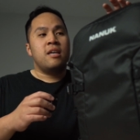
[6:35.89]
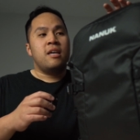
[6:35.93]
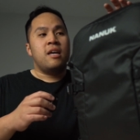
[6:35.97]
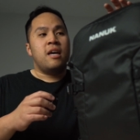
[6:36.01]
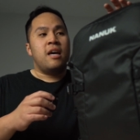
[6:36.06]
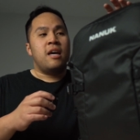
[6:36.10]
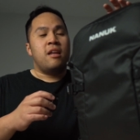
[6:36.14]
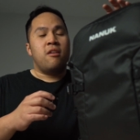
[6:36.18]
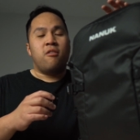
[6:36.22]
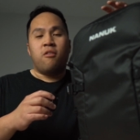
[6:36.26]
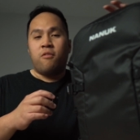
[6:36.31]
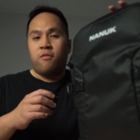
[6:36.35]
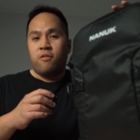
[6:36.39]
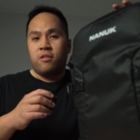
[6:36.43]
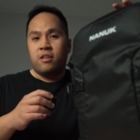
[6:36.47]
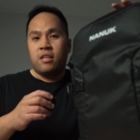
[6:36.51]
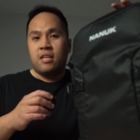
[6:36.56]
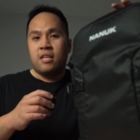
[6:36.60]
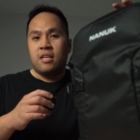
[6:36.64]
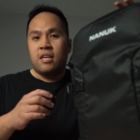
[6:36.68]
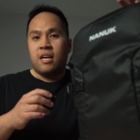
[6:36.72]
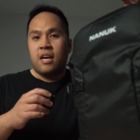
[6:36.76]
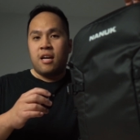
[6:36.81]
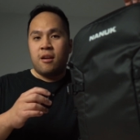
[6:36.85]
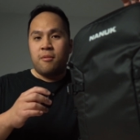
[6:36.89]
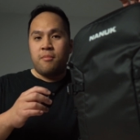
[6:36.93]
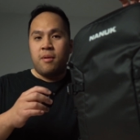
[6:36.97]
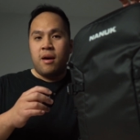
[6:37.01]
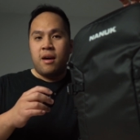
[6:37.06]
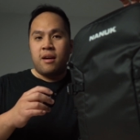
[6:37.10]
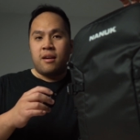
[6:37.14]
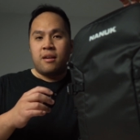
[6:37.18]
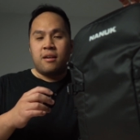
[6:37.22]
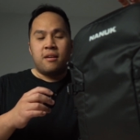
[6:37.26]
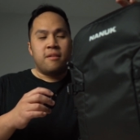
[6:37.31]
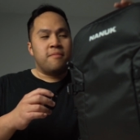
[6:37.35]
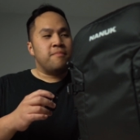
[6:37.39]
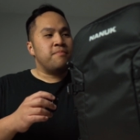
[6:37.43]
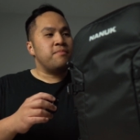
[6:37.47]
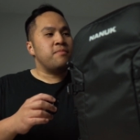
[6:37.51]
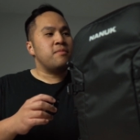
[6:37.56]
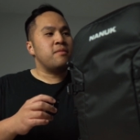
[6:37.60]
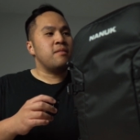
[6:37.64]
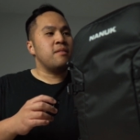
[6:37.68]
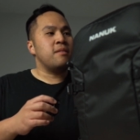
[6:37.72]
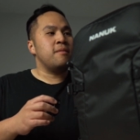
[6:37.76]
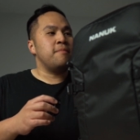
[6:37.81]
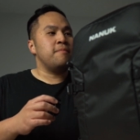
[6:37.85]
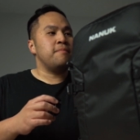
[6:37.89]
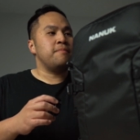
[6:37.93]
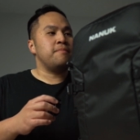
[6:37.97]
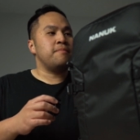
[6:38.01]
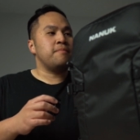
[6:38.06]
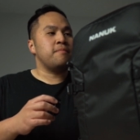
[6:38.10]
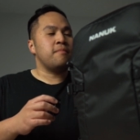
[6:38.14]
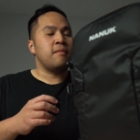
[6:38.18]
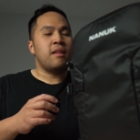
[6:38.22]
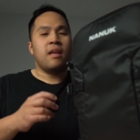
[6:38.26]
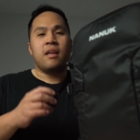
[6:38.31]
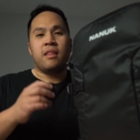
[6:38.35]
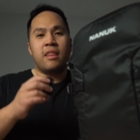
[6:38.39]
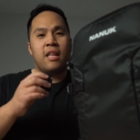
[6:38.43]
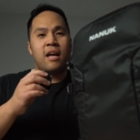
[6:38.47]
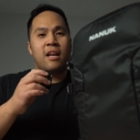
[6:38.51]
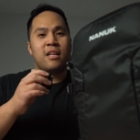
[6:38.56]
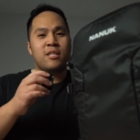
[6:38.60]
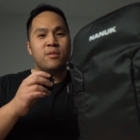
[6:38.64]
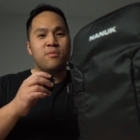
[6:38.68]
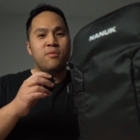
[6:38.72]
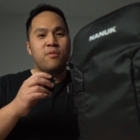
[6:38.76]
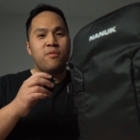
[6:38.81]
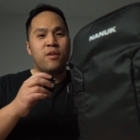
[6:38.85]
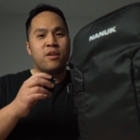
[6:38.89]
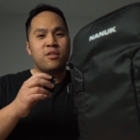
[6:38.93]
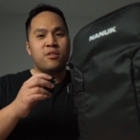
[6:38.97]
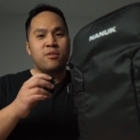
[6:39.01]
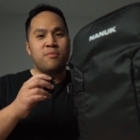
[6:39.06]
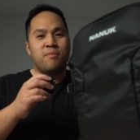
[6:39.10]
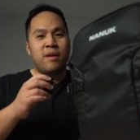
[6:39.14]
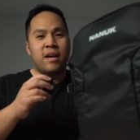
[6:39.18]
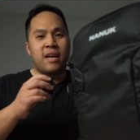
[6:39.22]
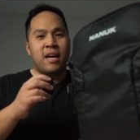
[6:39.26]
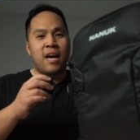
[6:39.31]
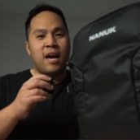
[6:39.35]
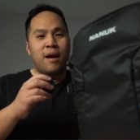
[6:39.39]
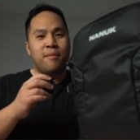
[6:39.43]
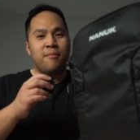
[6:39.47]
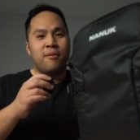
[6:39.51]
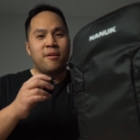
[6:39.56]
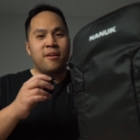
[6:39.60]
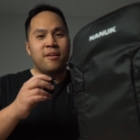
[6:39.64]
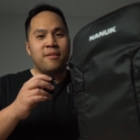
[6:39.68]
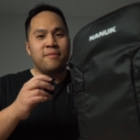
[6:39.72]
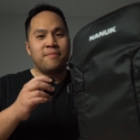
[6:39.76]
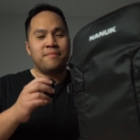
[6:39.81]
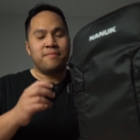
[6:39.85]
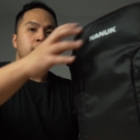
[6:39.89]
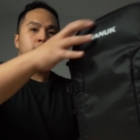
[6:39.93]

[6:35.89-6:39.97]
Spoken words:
and hopefully you get a bag. Now let's move on to my camera.